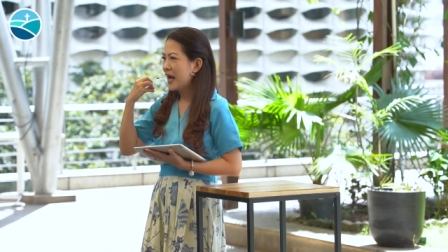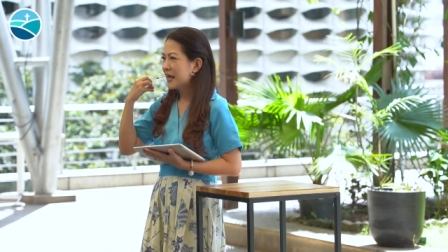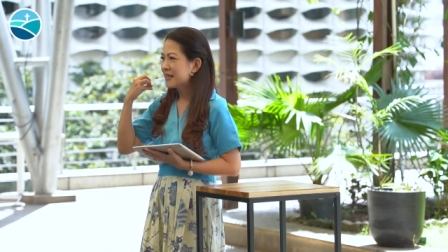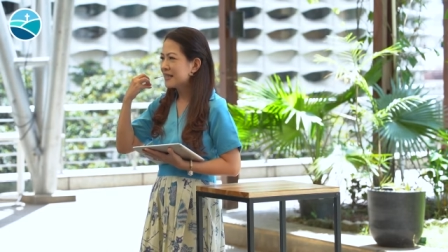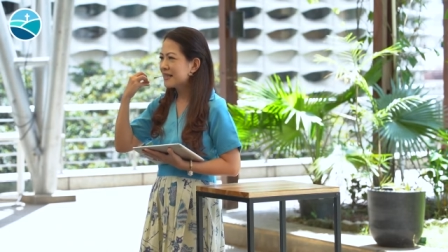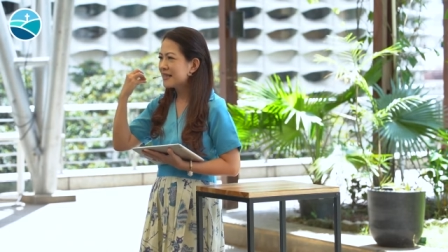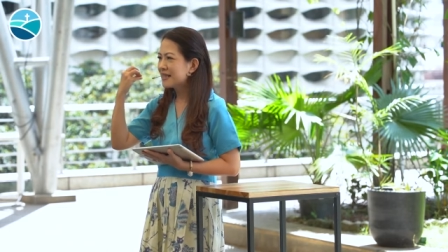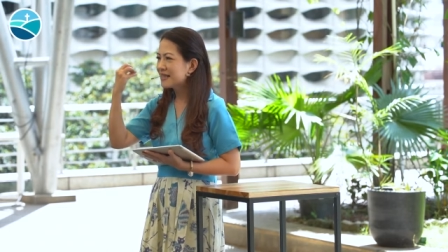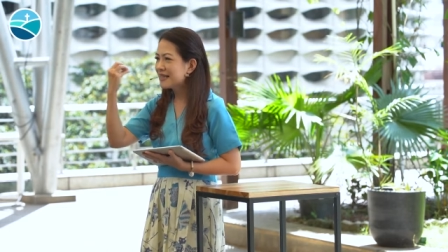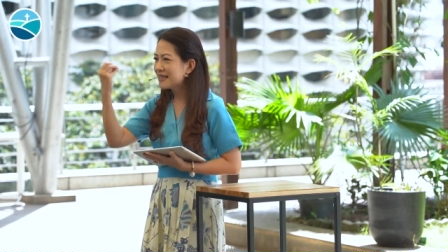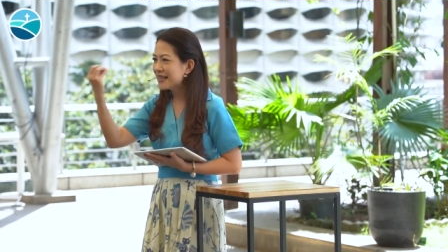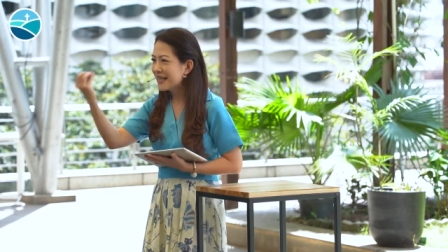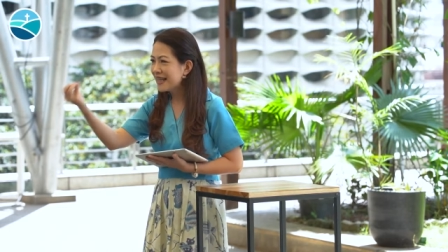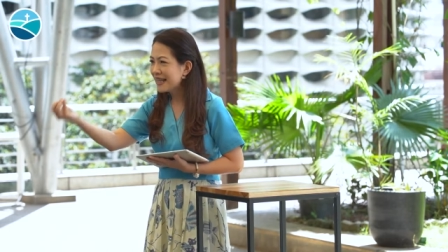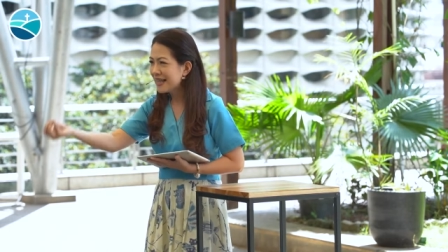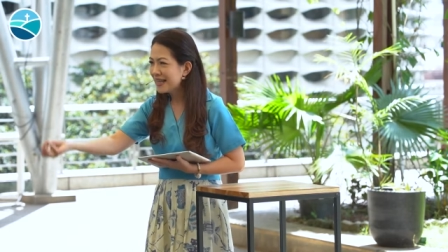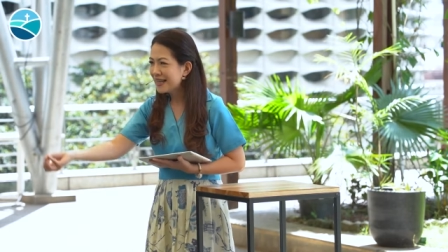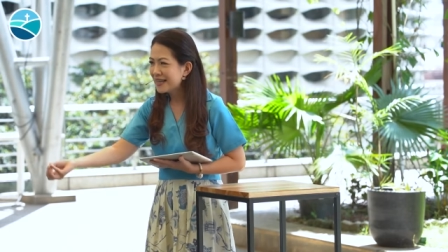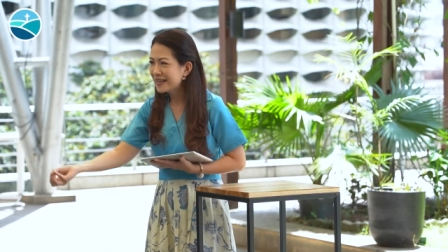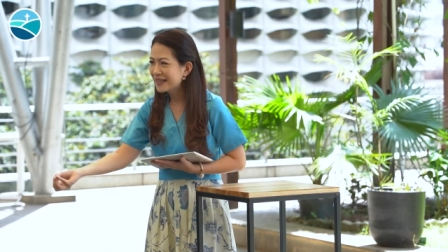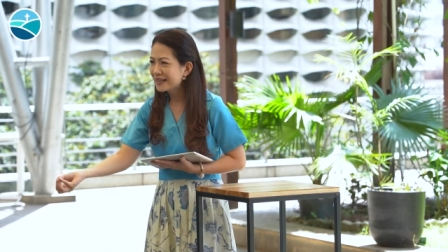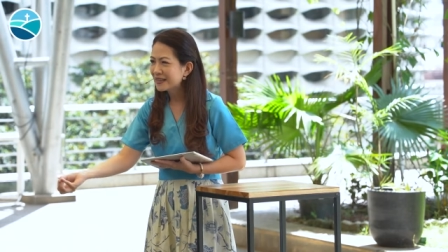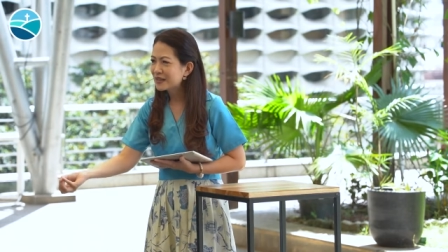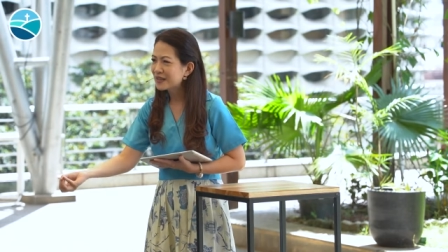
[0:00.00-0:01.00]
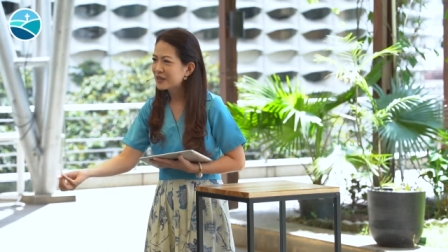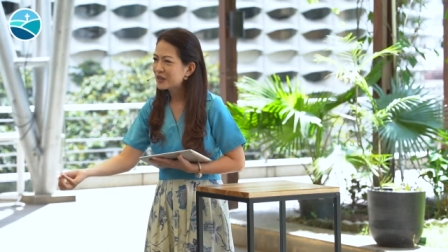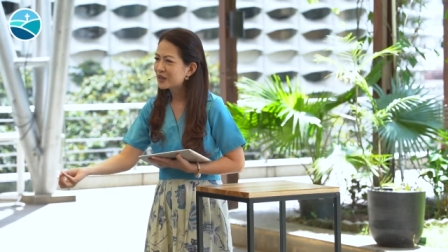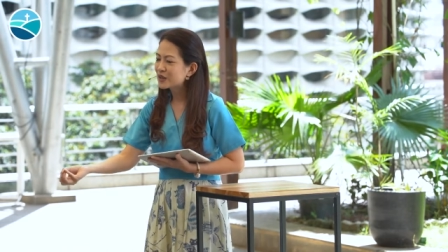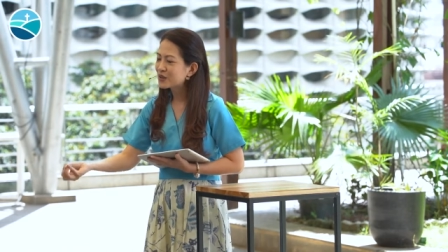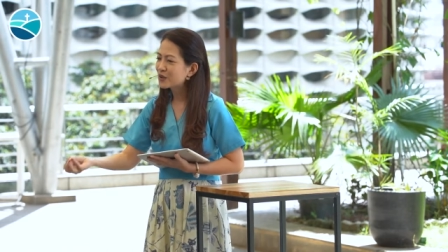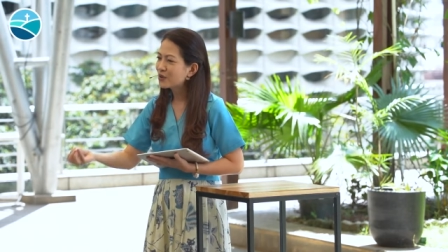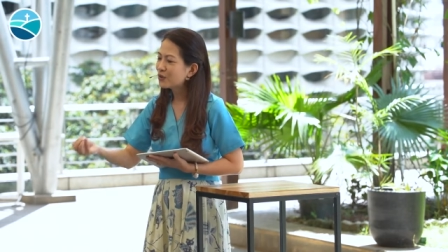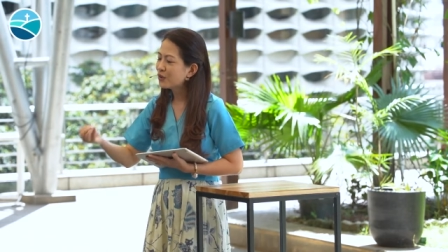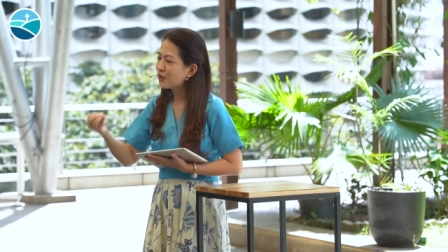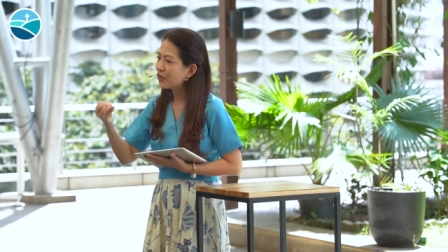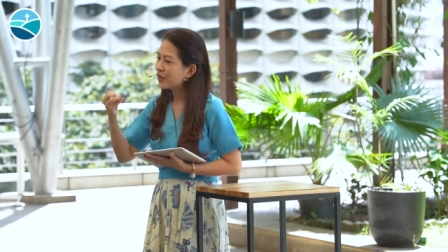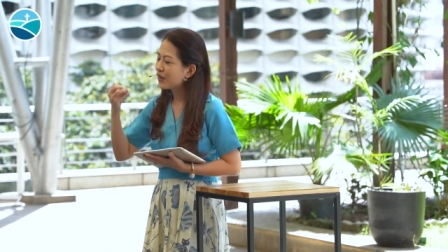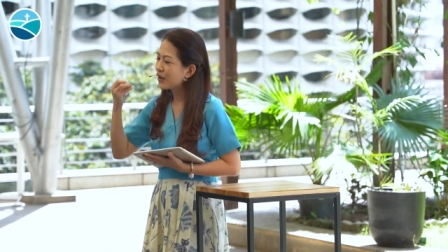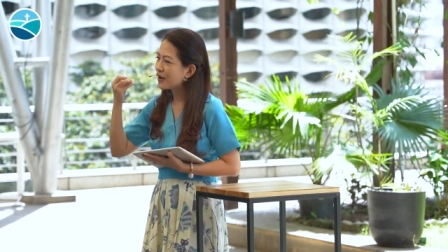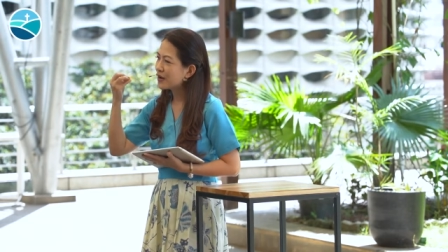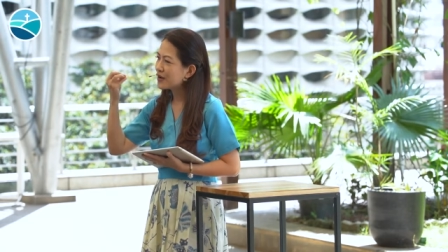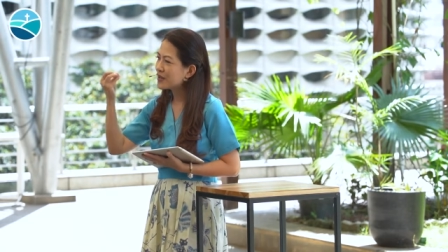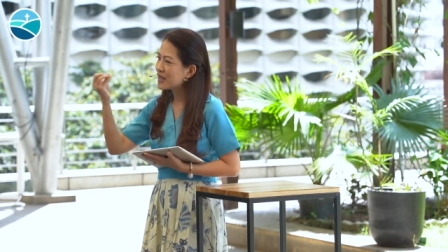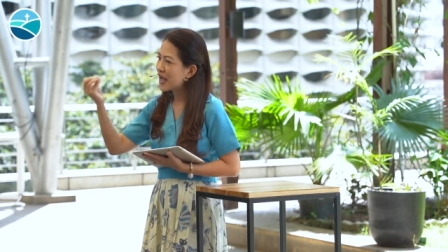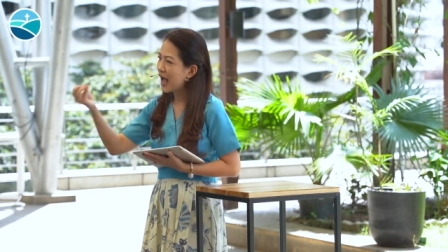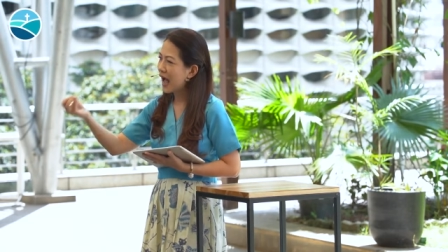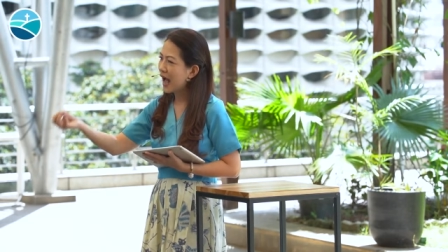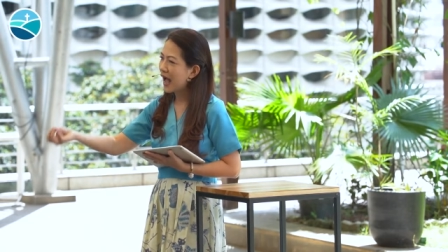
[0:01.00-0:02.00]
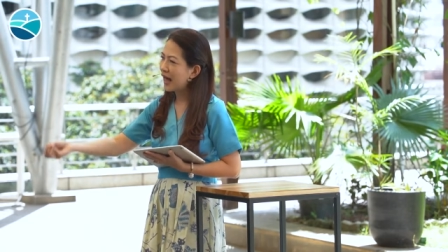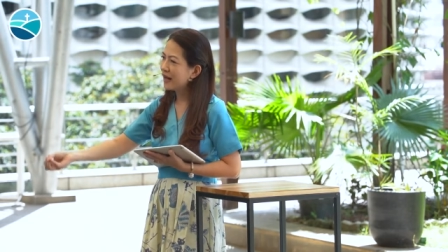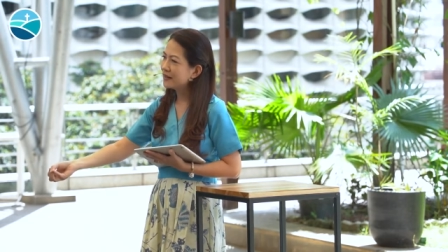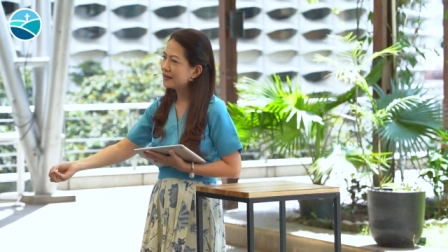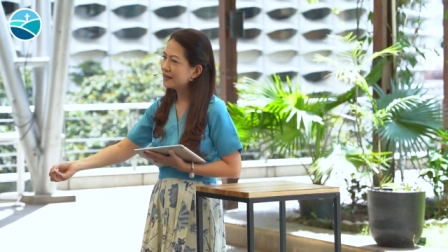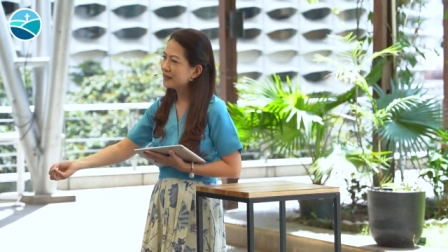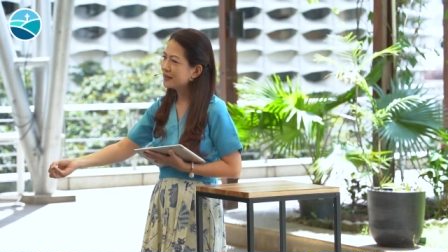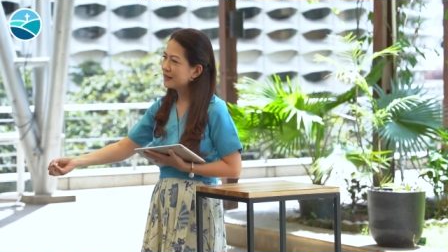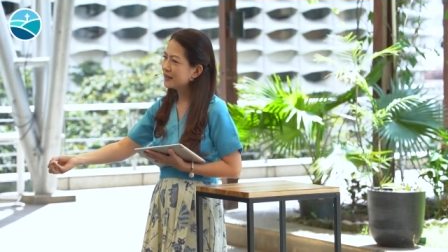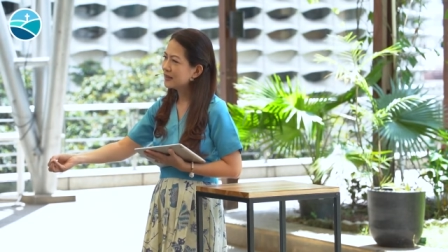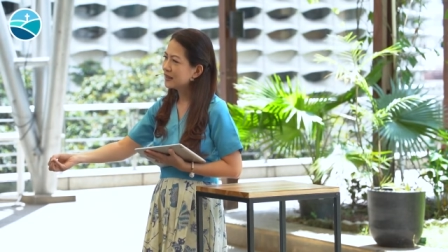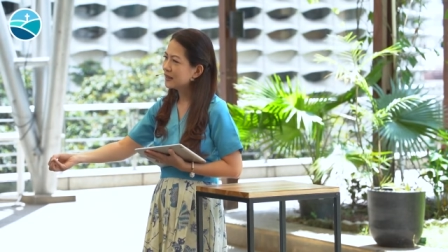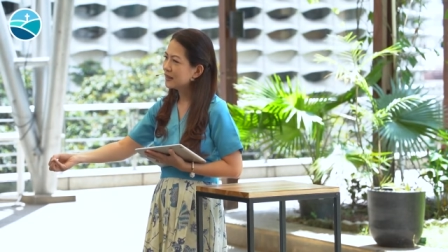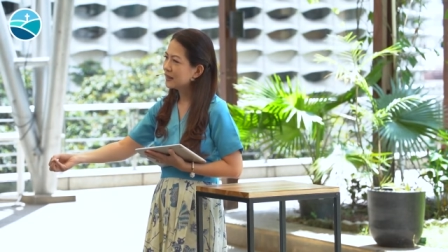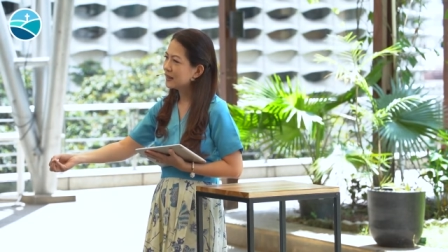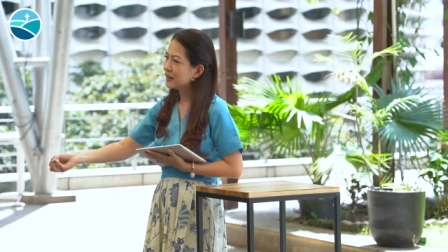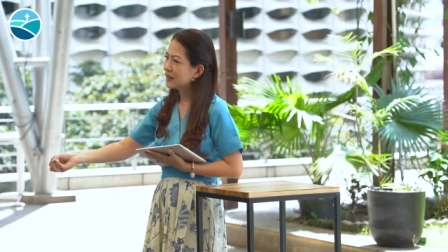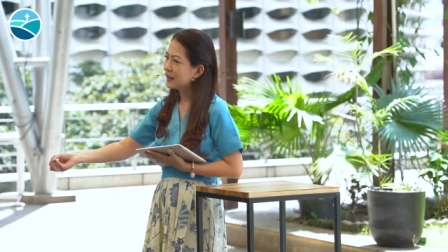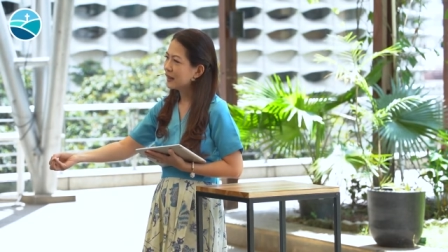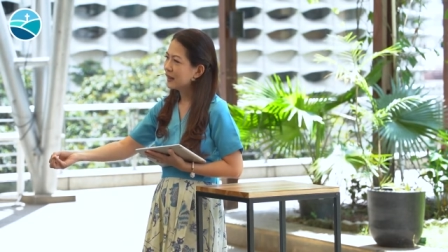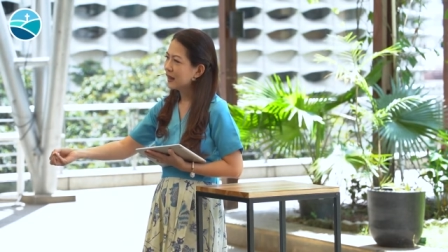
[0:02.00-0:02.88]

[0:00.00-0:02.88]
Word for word: see that the truth, the reality